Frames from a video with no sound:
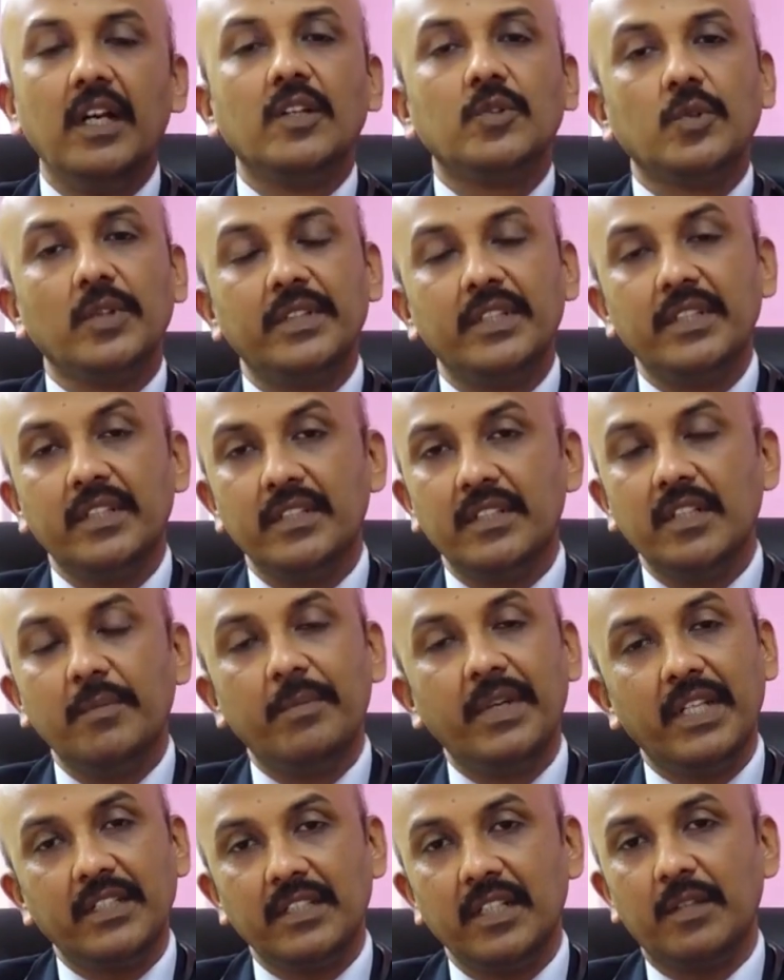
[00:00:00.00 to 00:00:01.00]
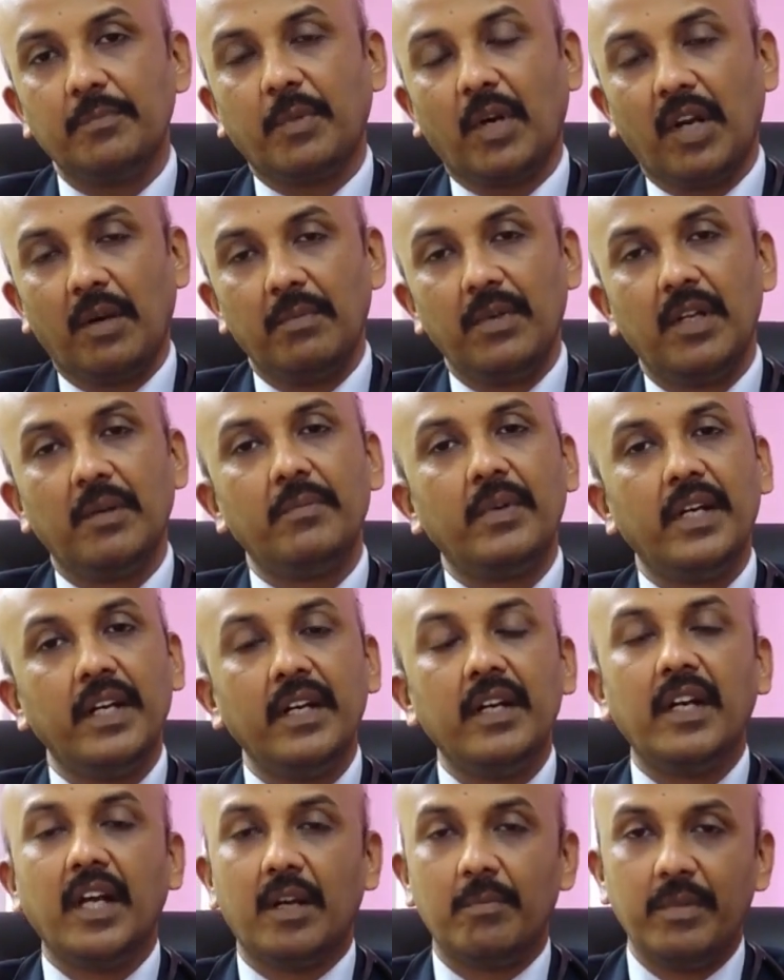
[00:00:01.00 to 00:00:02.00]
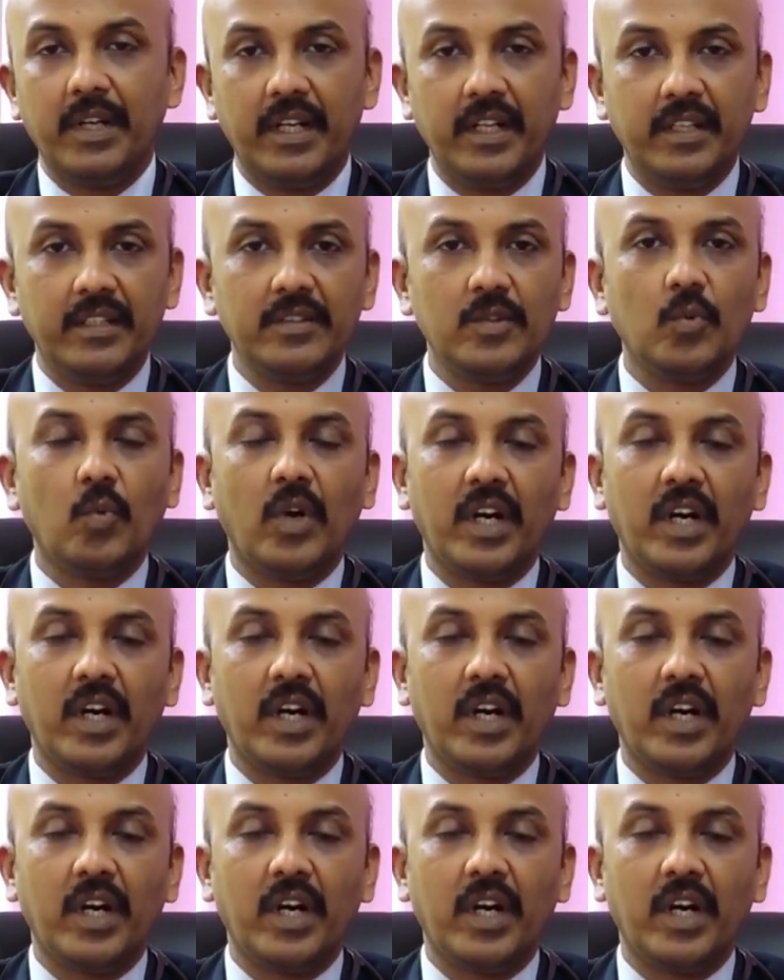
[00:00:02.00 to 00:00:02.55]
So this is the basic problem in diabetes.